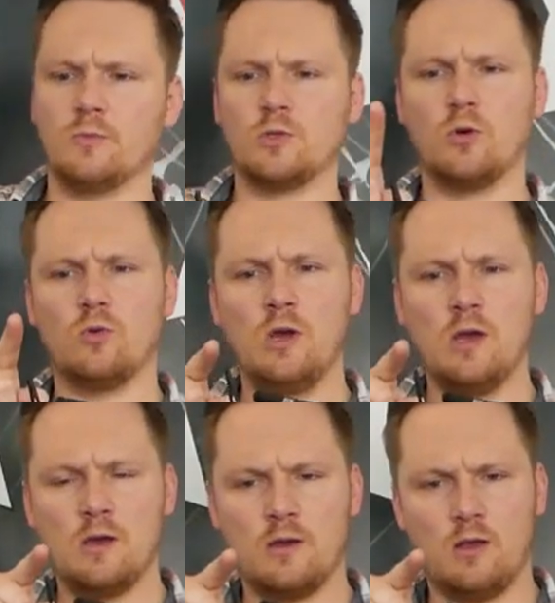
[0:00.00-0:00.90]
So
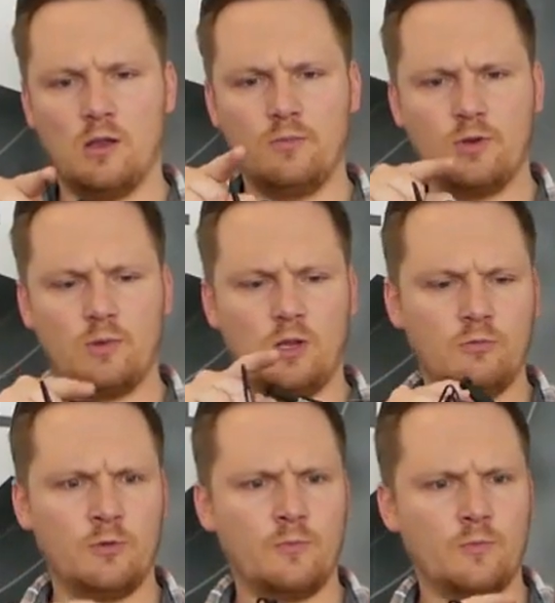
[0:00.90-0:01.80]

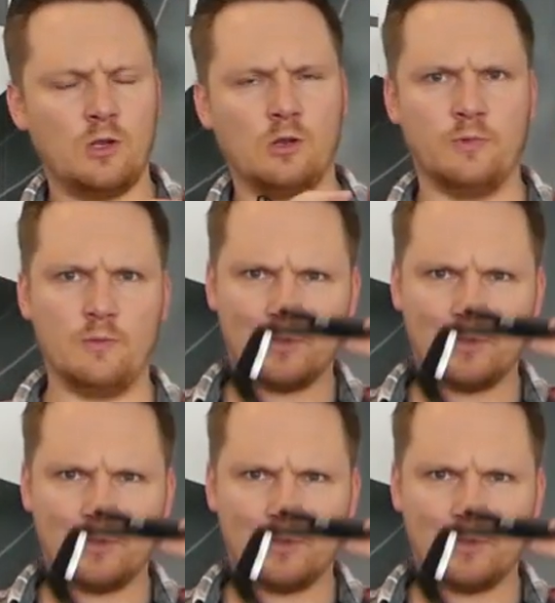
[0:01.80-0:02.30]
aluminum,